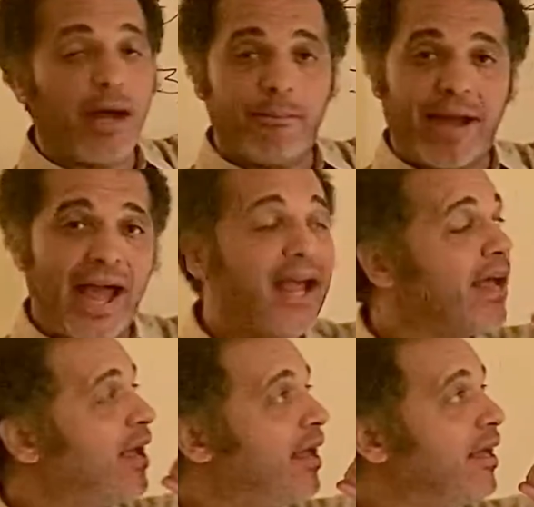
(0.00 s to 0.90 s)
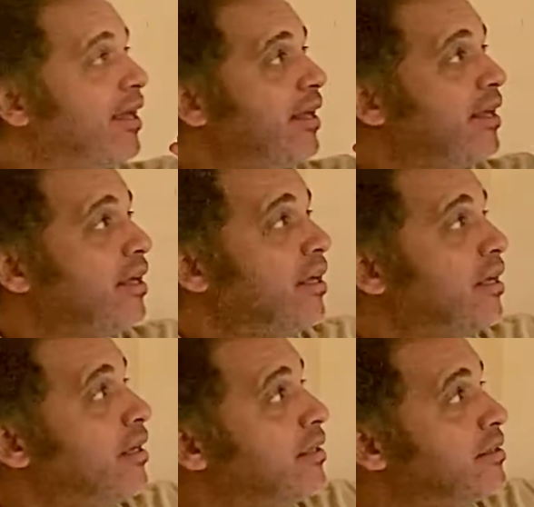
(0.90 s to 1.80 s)
aback,
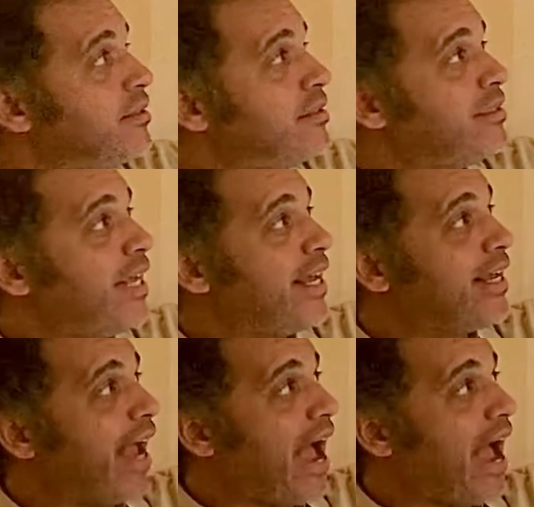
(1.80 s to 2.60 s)
take